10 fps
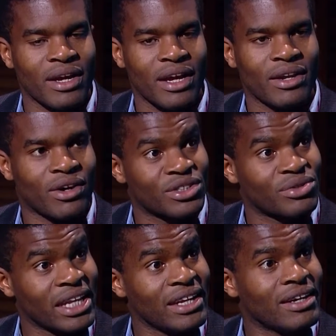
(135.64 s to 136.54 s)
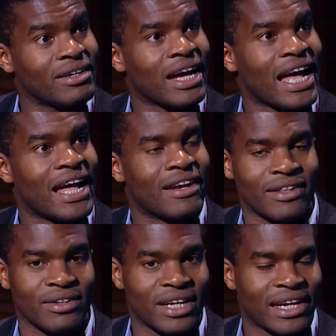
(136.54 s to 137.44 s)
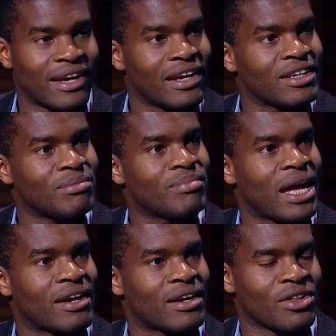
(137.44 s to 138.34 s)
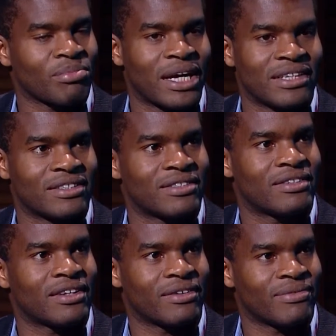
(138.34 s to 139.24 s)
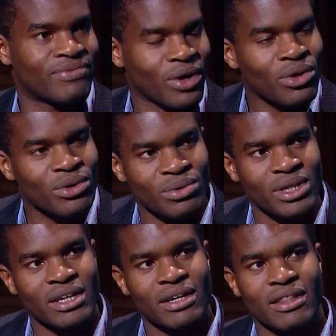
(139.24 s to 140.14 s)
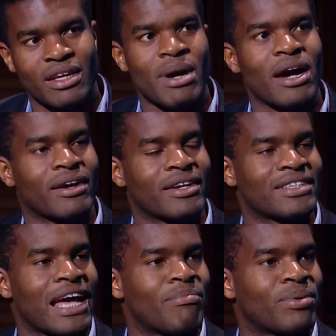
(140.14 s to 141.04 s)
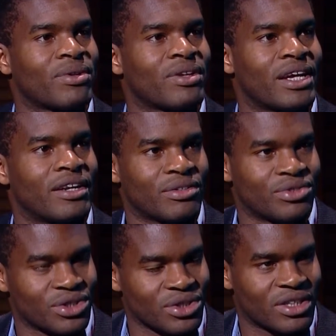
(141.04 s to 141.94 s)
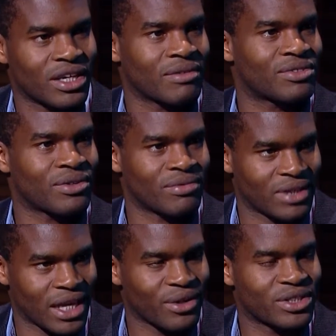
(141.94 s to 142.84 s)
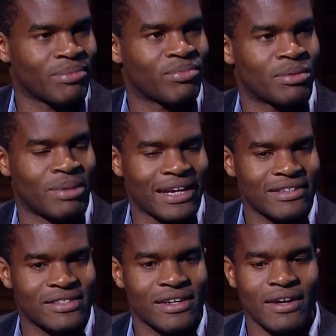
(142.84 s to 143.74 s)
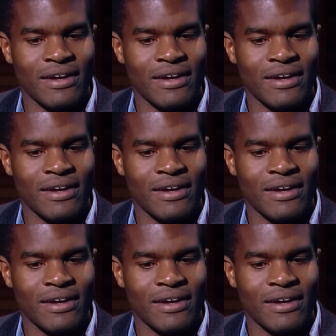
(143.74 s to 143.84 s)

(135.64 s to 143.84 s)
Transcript: In Australia and in the United Kingdom and in other places that have followed the American example in introducing sort of leadership debates,